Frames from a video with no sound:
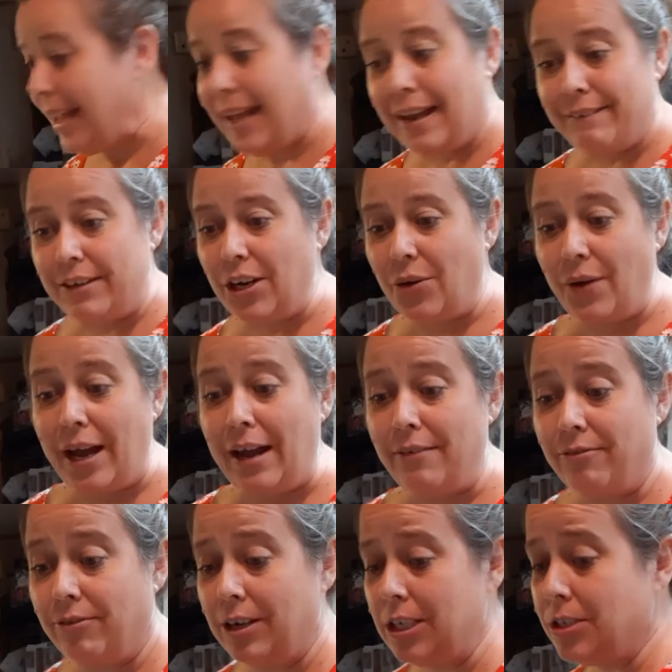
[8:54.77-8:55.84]
If you don't have
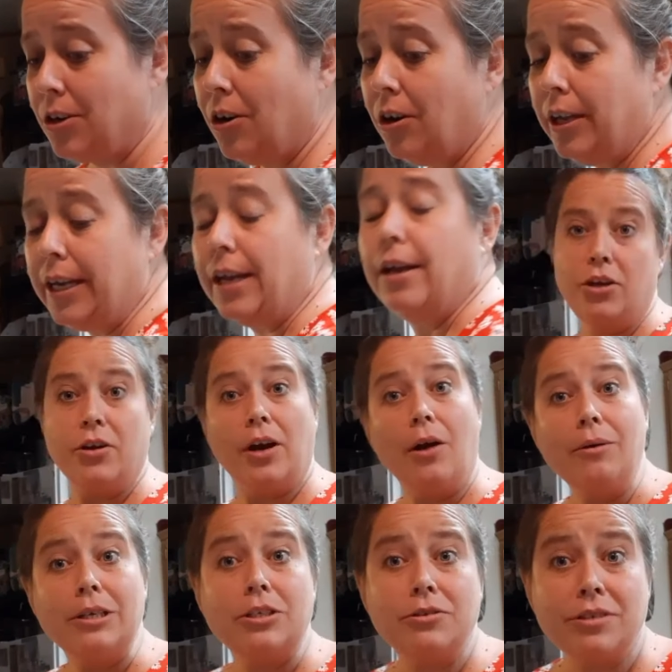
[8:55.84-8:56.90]
fresh garlic, you could
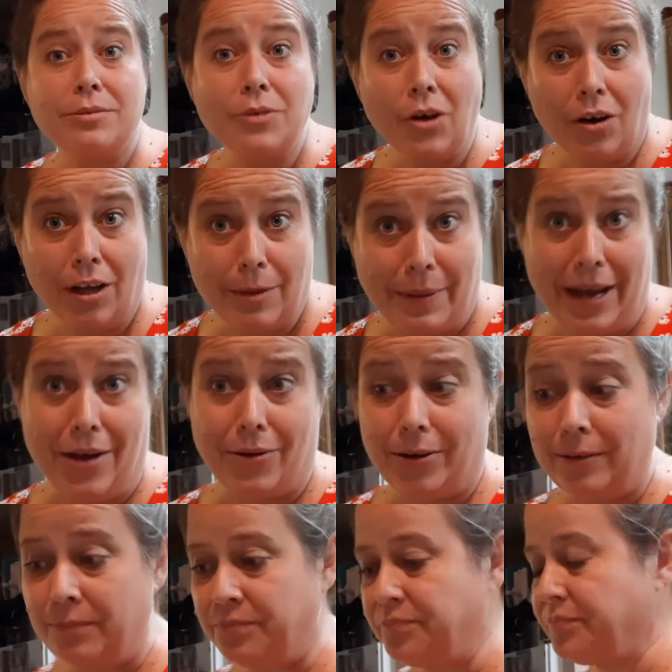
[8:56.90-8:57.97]
always use some garlic
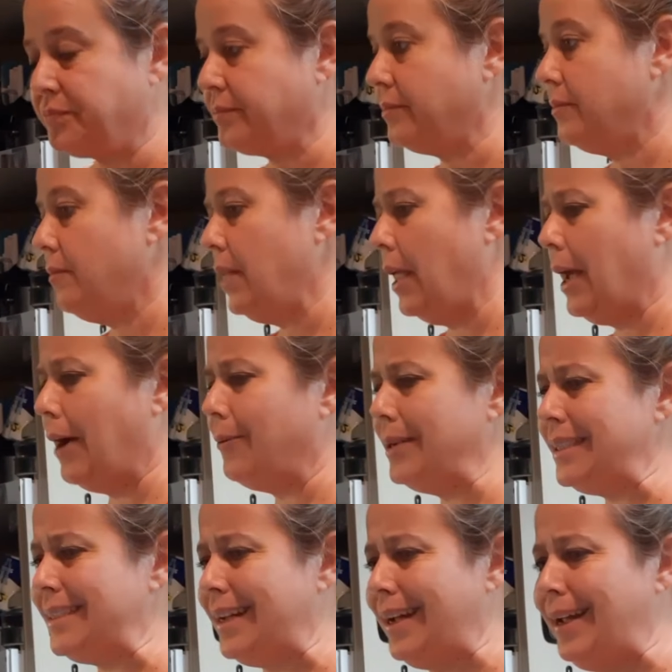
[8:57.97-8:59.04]
powder. I would
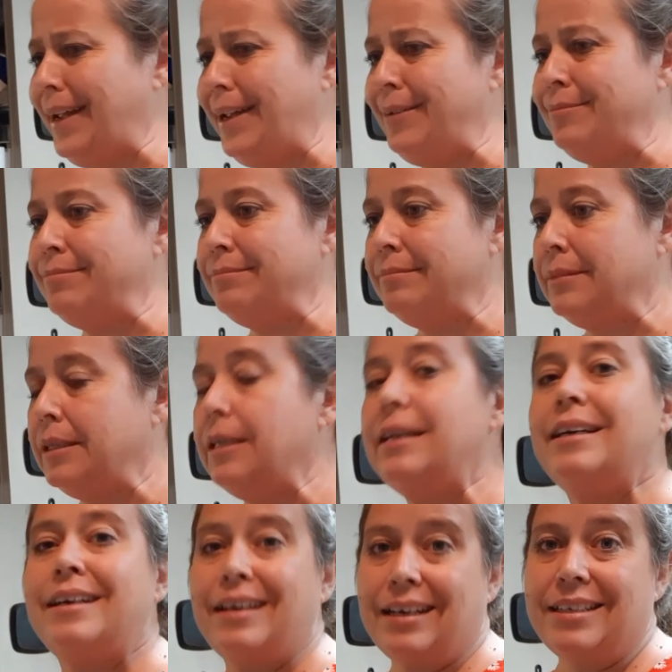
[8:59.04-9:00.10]
say
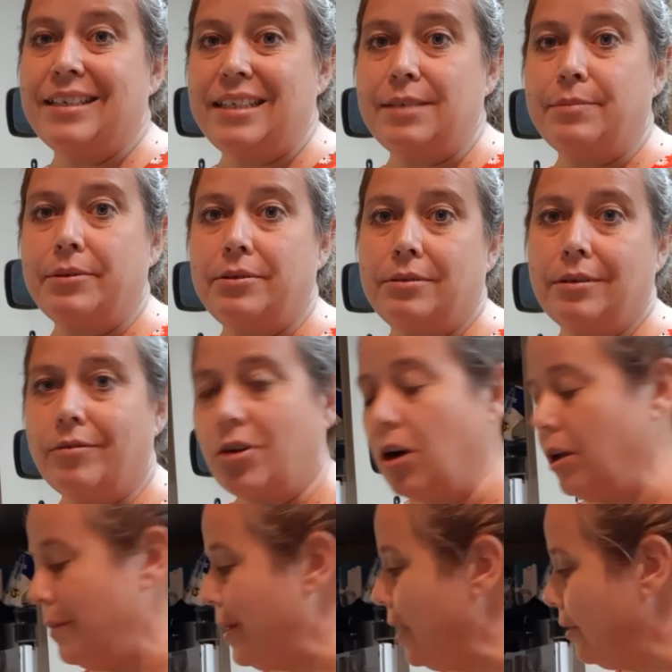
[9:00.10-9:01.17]
a teaspoon of
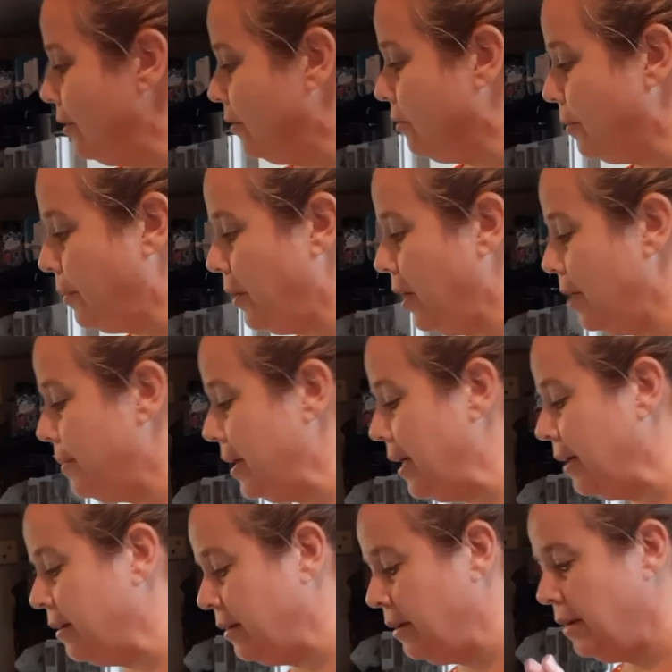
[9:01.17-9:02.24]
garlic powder would probably
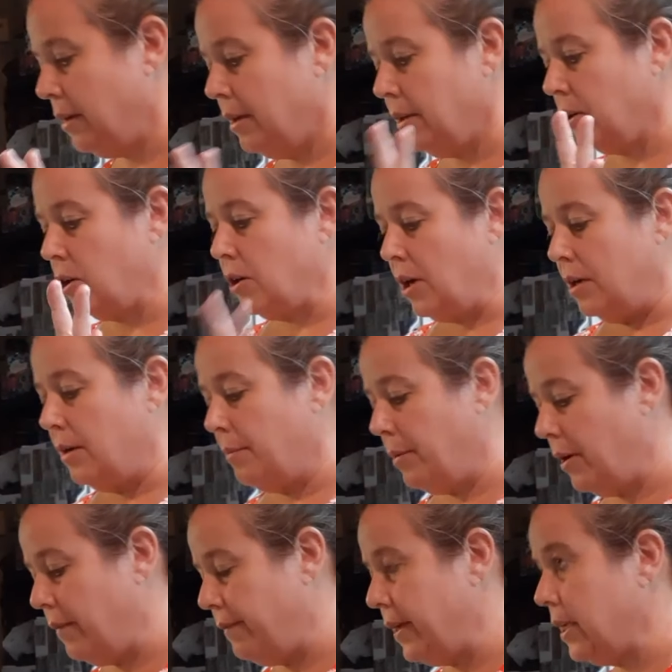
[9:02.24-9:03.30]
be
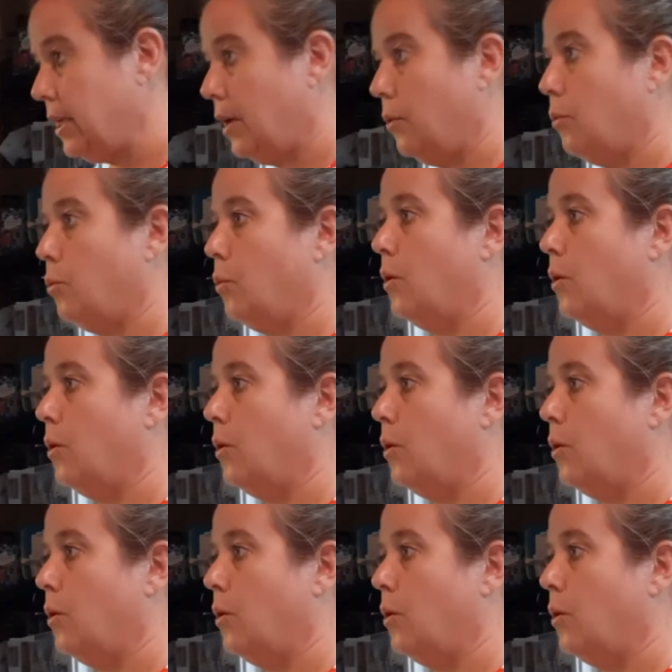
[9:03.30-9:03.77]
perfecto.